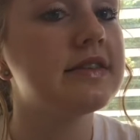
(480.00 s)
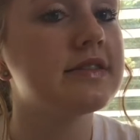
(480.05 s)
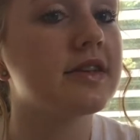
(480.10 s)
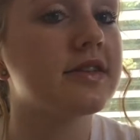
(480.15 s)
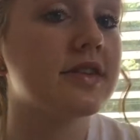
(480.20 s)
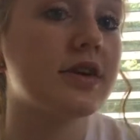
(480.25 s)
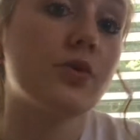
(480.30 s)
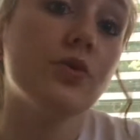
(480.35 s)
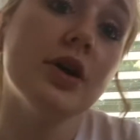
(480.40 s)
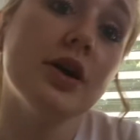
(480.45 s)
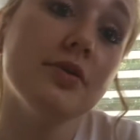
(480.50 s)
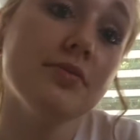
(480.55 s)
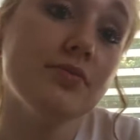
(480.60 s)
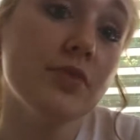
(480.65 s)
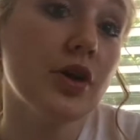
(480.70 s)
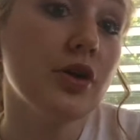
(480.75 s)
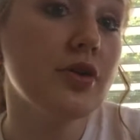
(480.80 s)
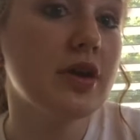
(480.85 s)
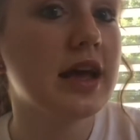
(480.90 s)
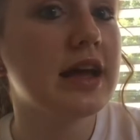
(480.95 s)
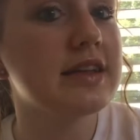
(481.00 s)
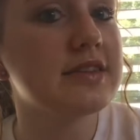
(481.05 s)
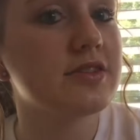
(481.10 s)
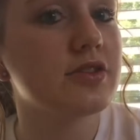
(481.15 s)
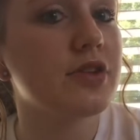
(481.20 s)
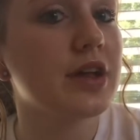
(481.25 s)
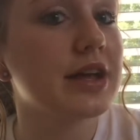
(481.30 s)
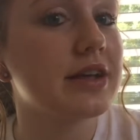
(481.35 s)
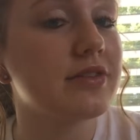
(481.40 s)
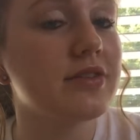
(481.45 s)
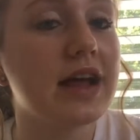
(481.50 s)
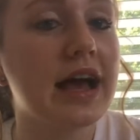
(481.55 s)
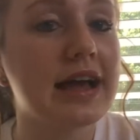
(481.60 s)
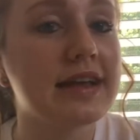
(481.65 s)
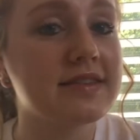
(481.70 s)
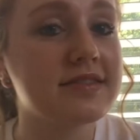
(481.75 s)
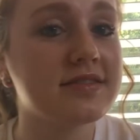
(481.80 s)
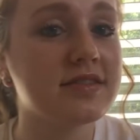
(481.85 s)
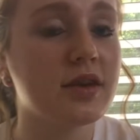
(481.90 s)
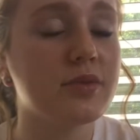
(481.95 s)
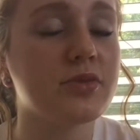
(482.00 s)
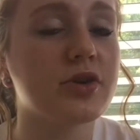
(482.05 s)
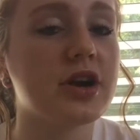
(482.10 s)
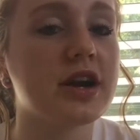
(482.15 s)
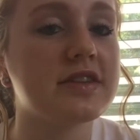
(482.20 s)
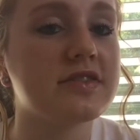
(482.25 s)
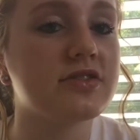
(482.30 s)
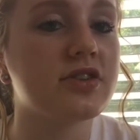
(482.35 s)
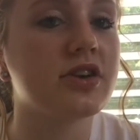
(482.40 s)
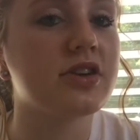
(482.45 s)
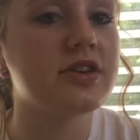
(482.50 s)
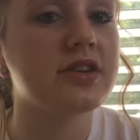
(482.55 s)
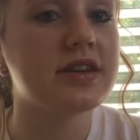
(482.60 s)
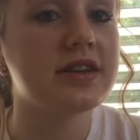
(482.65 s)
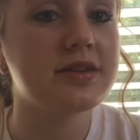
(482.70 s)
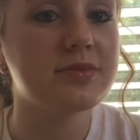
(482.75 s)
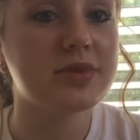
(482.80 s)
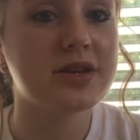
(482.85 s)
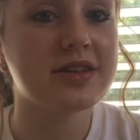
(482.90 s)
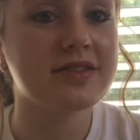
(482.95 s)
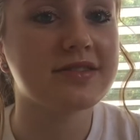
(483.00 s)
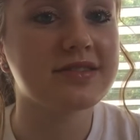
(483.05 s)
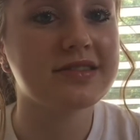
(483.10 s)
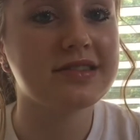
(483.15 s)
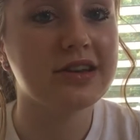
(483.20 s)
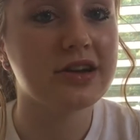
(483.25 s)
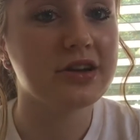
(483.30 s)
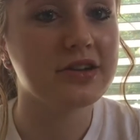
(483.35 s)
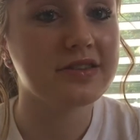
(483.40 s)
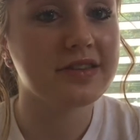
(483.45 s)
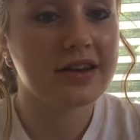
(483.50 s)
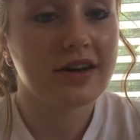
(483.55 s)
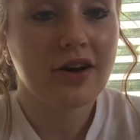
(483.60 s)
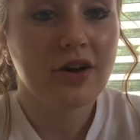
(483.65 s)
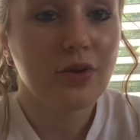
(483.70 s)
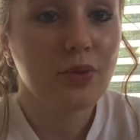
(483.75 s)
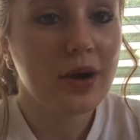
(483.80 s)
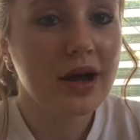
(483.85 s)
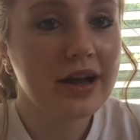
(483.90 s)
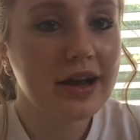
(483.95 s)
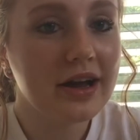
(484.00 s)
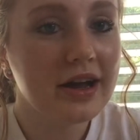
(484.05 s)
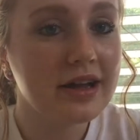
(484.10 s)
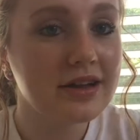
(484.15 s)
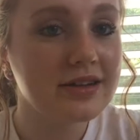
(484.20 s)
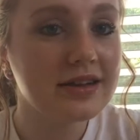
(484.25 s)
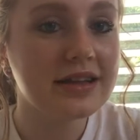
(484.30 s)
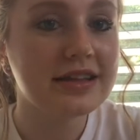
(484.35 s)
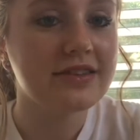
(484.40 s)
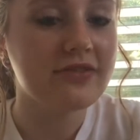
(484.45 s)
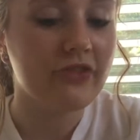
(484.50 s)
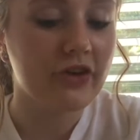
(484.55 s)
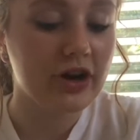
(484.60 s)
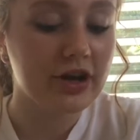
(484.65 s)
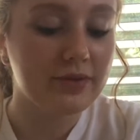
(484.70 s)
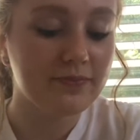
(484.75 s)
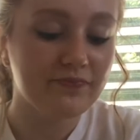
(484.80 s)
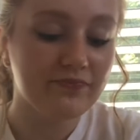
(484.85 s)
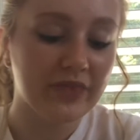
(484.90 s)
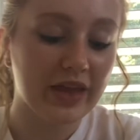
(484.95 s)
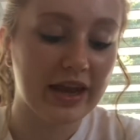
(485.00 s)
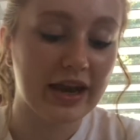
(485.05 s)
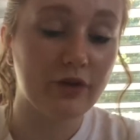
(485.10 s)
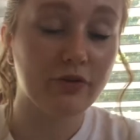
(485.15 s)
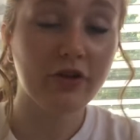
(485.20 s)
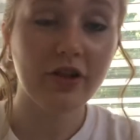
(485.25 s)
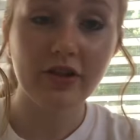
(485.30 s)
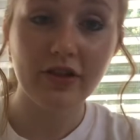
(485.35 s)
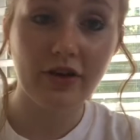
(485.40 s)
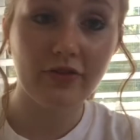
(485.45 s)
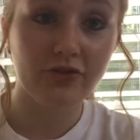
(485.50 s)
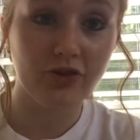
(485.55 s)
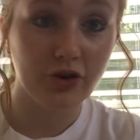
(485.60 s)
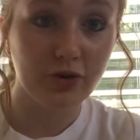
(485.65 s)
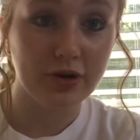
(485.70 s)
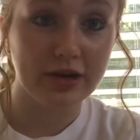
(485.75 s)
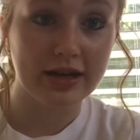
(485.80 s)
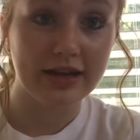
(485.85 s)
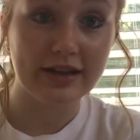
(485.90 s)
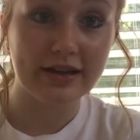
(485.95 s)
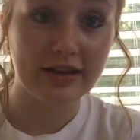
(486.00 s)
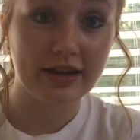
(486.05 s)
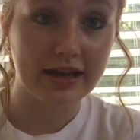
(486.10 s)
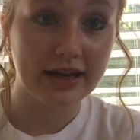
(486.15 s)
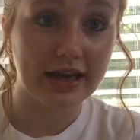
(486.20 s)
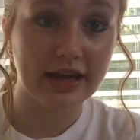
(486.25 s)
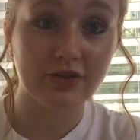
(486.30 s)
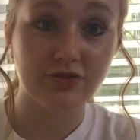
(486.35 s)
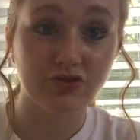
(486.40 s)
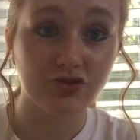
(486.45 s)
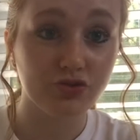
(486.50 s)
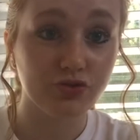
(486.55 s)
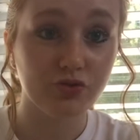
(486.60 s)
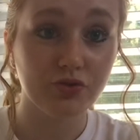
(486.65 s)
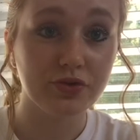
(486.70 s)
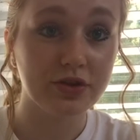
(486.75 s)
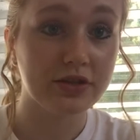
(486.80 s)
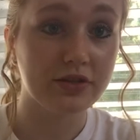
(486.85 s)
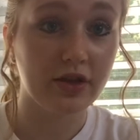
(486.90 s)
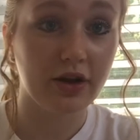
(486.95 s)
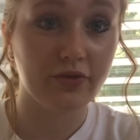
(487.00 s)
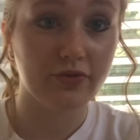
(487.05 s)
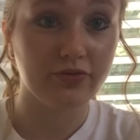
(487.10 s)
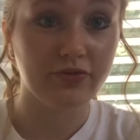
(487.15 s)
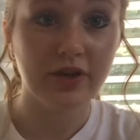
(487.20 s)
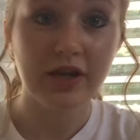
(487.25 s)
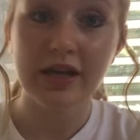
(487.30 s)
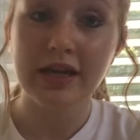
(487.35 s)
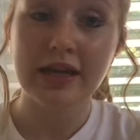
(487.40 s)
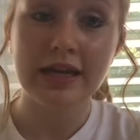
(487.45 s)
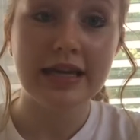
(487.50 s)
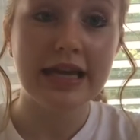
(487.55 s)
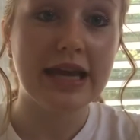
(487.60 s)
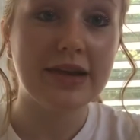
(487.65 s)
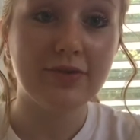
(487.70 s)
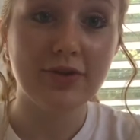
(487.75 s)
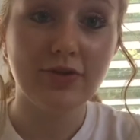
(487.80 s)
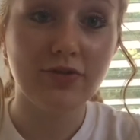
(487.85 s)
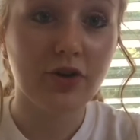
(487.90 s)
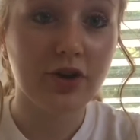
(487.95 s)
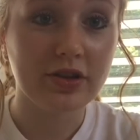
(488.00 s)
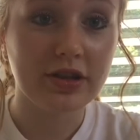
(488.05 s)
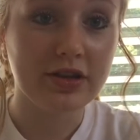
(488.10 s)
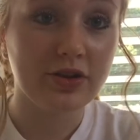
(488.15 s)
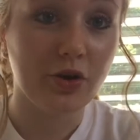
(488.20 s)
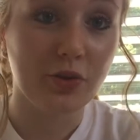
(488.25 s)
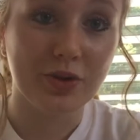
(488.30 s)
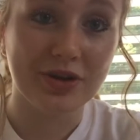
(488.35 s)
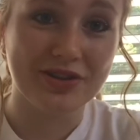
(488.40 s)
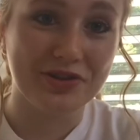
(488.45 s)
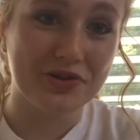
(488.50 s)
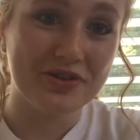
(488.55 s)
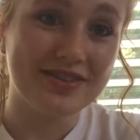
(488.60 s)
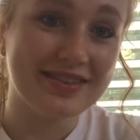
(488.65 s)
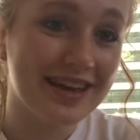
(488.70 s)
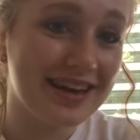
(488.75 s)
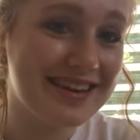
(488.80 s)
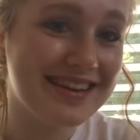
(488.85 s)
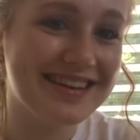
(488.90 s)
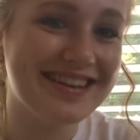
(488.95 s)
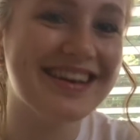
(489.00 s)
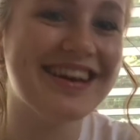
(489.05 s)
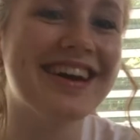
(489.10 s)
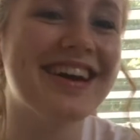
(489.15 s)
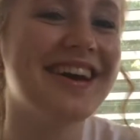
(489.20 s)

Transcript: So I was like, well, okay. So like last summer I started it because, you know, I was like, oh, why not? It's fun. And I really love doing it. Like, I truly love, even if hardly no one looks at it,